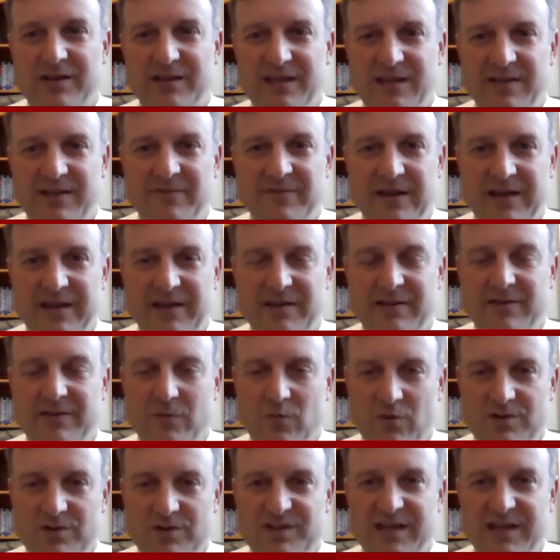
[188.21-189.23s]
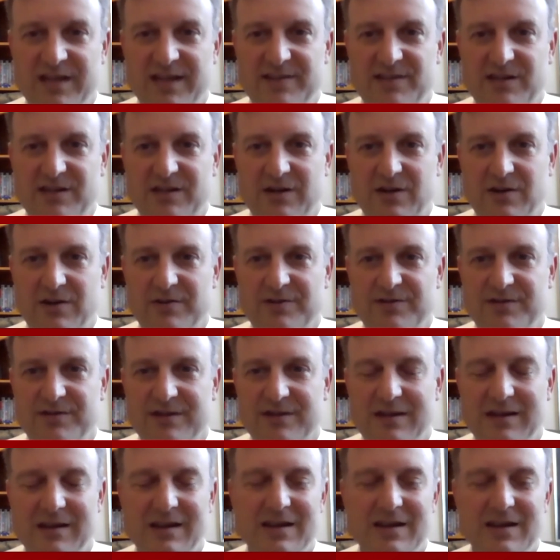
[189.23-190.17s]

in the event the worst case occurs.